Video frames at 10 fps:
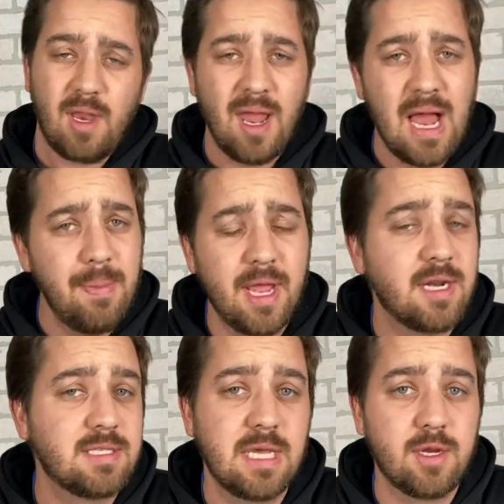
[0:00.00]
I'm not going
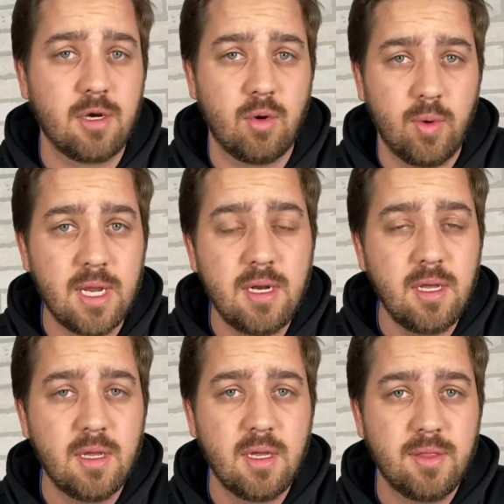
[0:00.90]
to say they're going to win
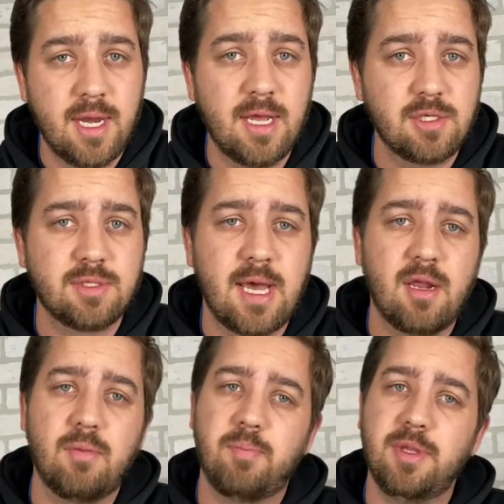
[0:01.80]
the national
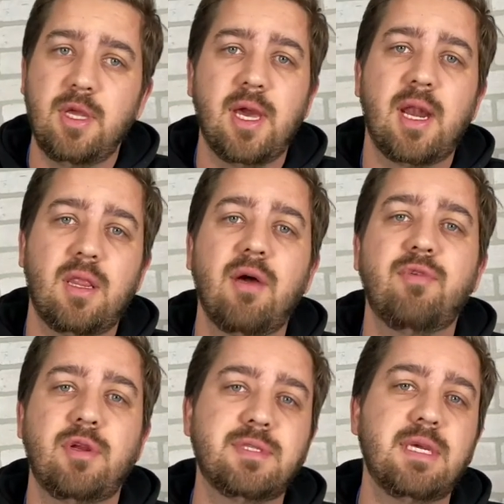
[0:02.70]
title, but you got to love
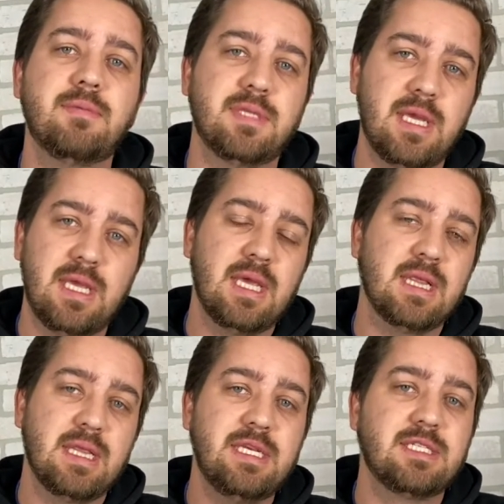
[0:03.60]
when your team's
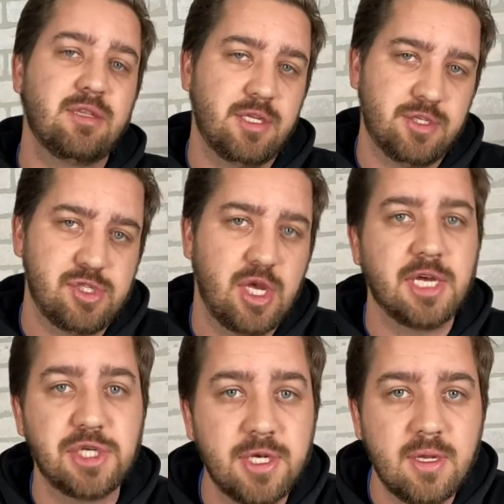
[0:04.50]
at least in the
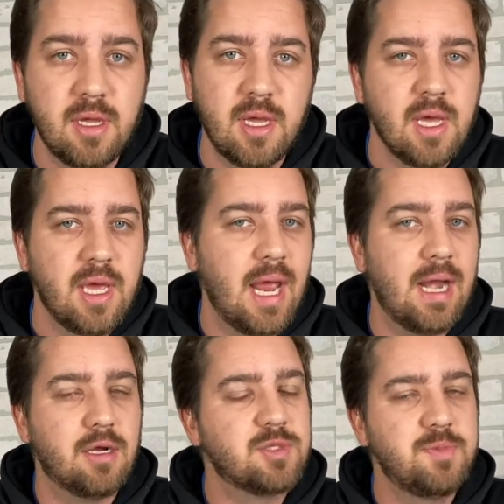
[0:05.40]
discussion.
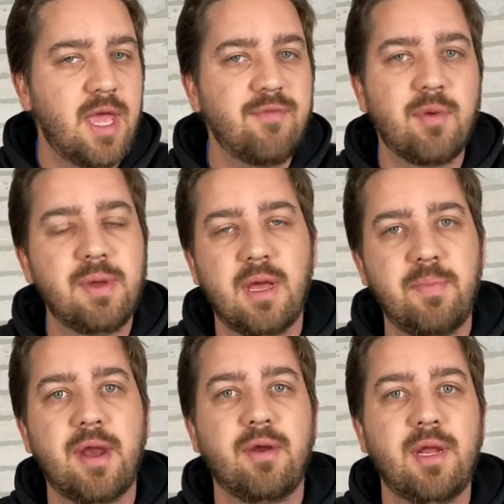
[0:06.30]
And there's never been a
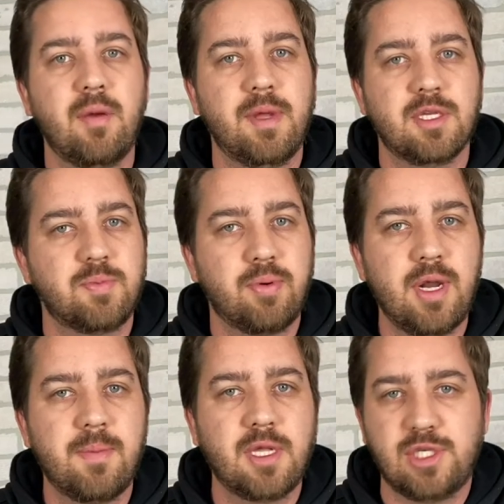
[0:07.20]
better year because
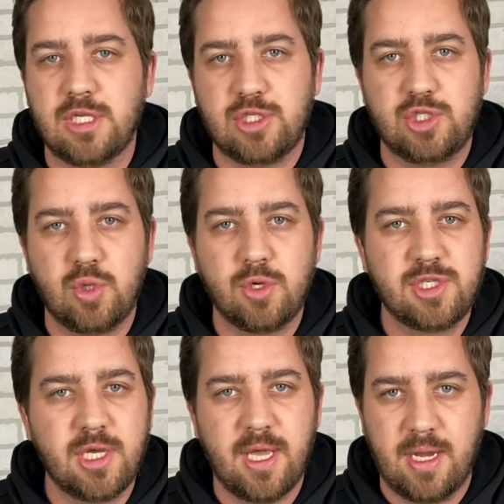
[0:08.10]
pretty much it's
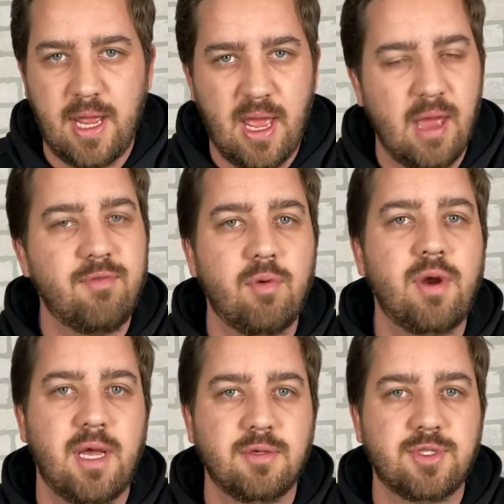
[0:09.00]
Georgia and everyone else.